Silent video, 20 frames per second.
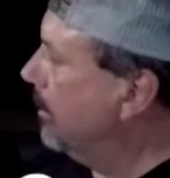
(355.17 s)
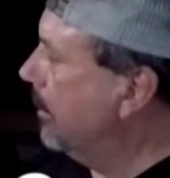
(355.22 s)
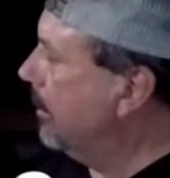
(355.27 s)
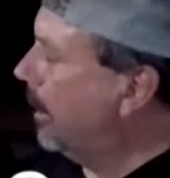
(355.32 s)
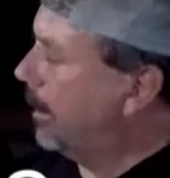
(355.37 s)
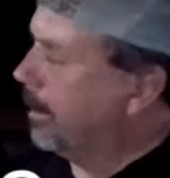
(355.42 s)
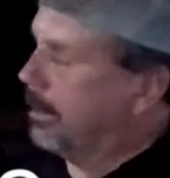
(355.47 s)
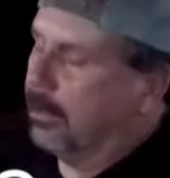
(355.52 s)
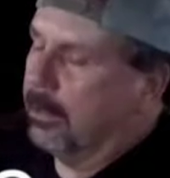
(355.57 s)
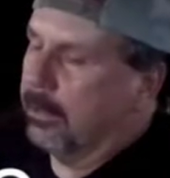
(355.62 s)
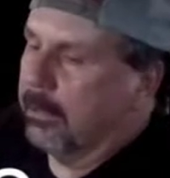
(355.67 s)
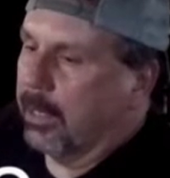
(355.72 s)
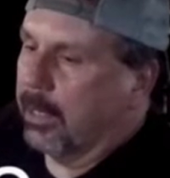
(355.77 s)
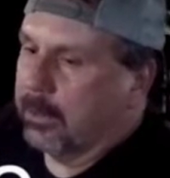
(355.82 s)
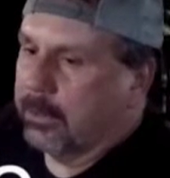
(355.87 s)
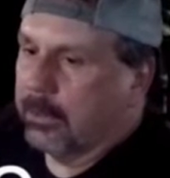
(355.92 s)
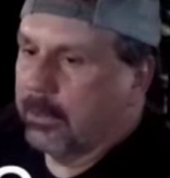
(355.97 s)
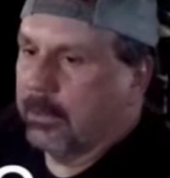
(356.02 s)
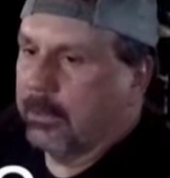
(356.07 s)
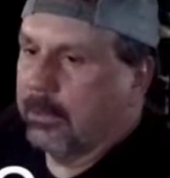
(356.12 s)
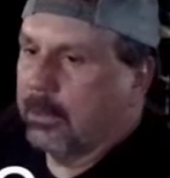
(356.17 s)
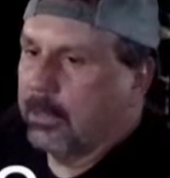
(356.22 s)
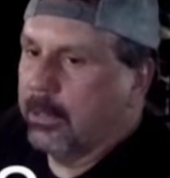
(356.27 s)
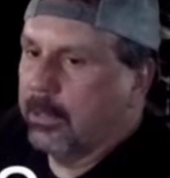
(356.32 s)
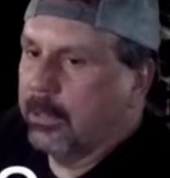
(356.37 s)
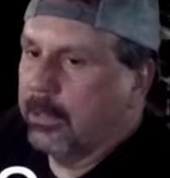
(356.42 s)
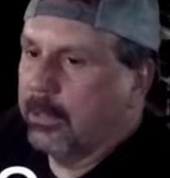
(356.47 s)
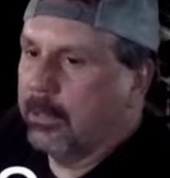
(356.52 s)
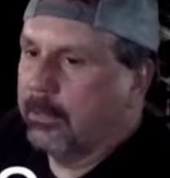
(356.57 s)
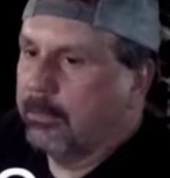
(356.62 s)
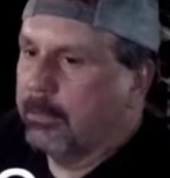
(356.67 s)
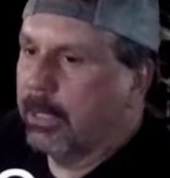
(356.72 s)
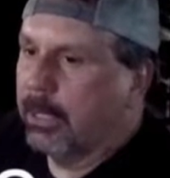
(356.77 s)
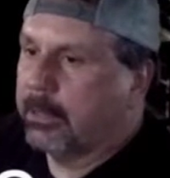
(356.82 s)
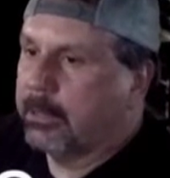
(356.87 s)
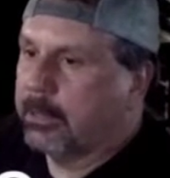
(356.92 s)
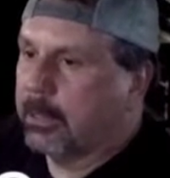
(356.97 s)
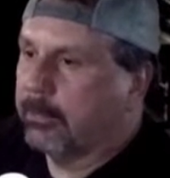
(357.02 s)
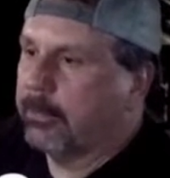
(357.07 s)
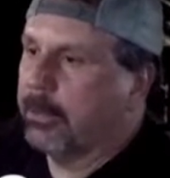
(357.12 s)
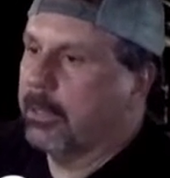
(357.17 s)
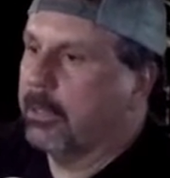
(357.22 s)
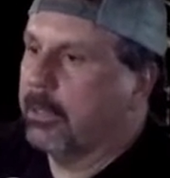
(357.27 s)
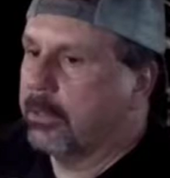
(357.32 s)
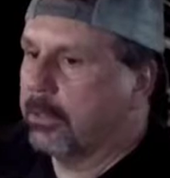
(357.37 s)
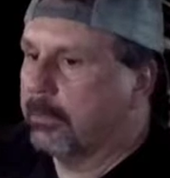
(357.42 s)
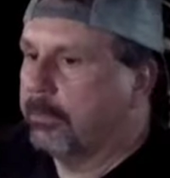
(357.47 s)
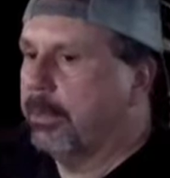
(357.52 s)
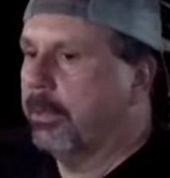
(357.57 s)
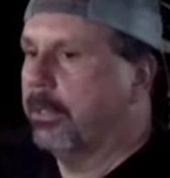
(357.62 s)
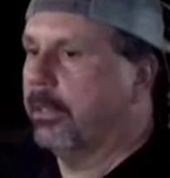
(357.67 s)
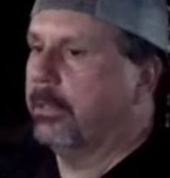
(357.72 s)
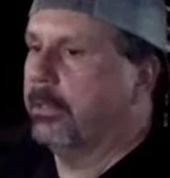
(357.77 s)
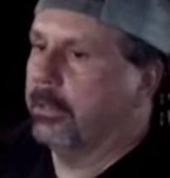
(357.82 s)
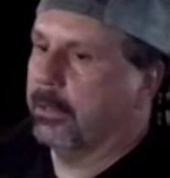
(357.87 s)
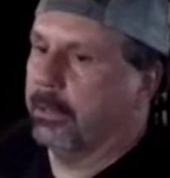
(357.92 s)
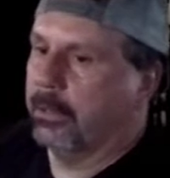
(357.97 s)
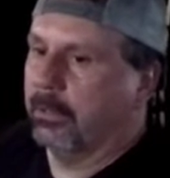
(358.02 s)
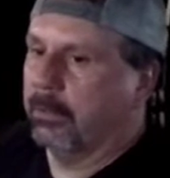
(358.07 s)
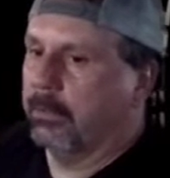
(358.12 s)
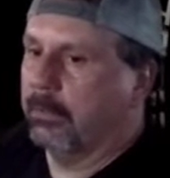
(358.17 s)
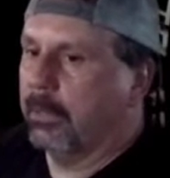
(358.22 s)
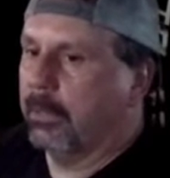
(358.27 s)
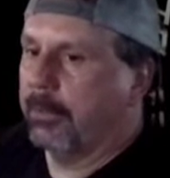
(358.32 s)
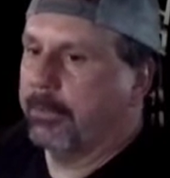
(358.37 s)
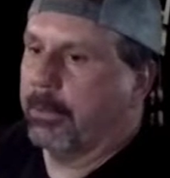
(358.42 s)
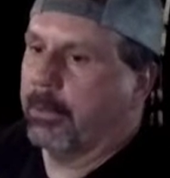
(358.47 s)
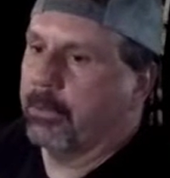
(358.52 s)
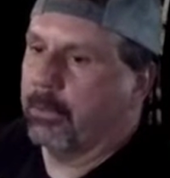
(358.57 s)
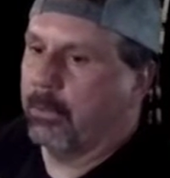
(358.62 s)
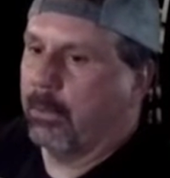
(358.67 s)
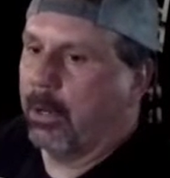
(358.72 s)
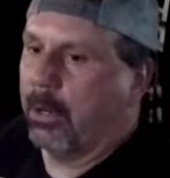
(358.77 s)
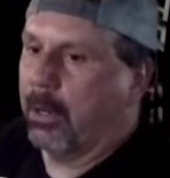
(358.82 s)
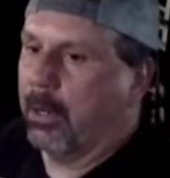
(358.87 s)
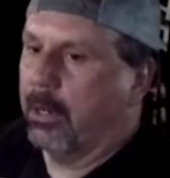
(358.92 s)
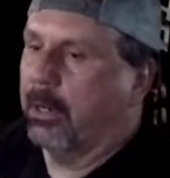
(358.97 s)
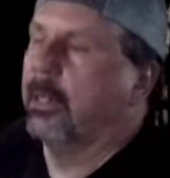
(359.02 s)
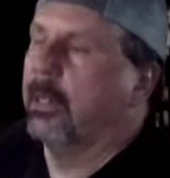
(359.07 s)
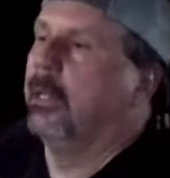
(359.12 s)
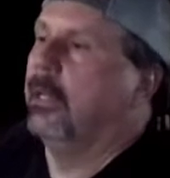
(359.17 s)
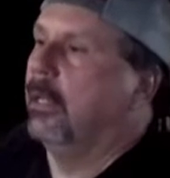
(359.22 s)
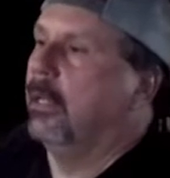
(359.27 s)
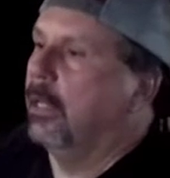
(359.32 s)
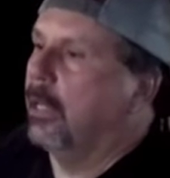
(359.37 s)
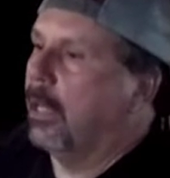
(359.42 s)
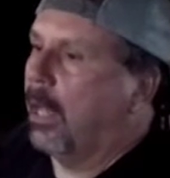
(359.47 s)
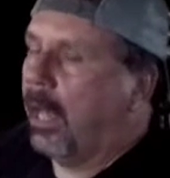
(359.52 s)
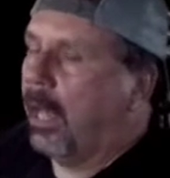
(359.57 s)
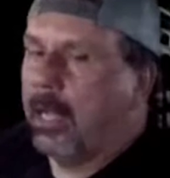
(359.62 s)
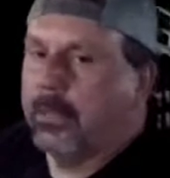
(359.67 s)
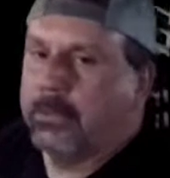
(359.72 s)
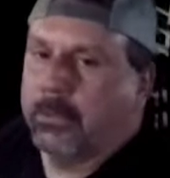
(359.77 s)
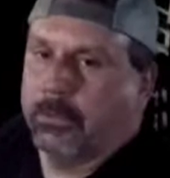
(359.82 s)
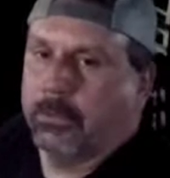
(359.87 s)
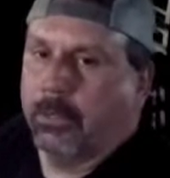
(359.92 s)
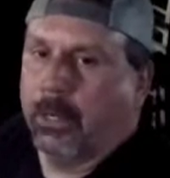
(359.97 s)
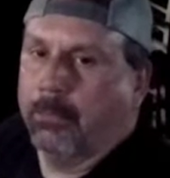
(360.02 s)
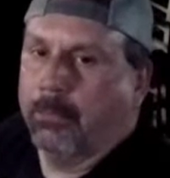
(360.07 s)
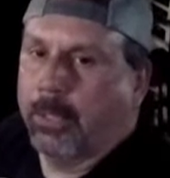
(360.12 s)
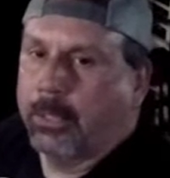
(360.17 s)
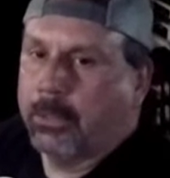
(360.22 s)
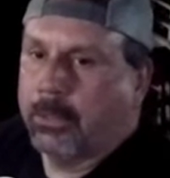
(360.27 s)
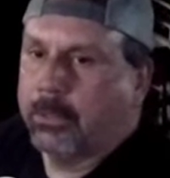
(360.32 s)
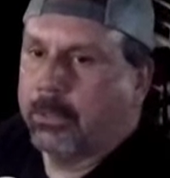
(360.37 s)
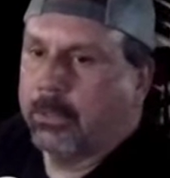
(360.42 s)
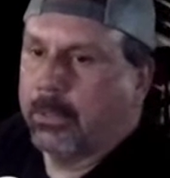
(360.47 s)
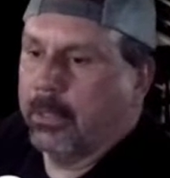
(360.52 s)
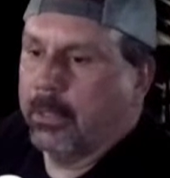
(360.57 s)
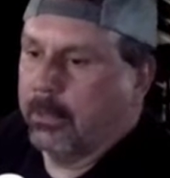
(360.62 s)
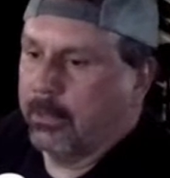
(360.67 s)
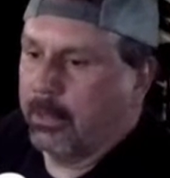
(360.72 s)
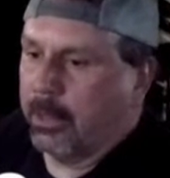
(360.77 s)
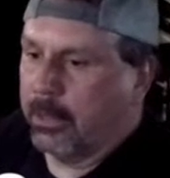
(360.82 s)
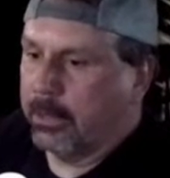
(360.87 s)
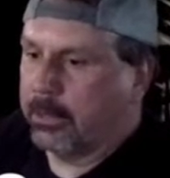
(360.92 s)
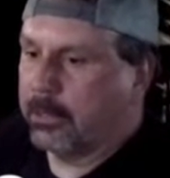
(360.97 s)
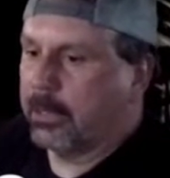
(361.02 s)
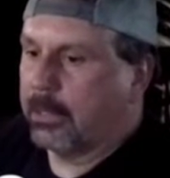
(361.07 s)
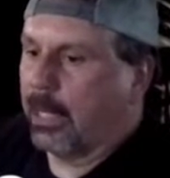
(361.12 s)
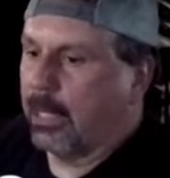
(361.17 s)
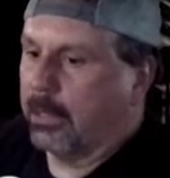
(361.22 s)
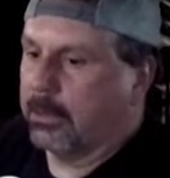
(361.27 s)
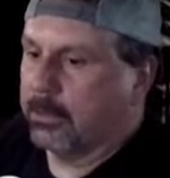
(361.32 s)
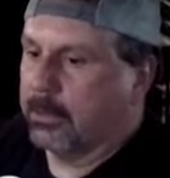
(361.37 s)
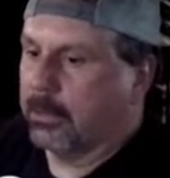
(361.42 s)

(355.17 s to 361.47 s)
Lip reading: I can do that too. But it's something that you should put into your repertoire as a drummer. You should know all the styles.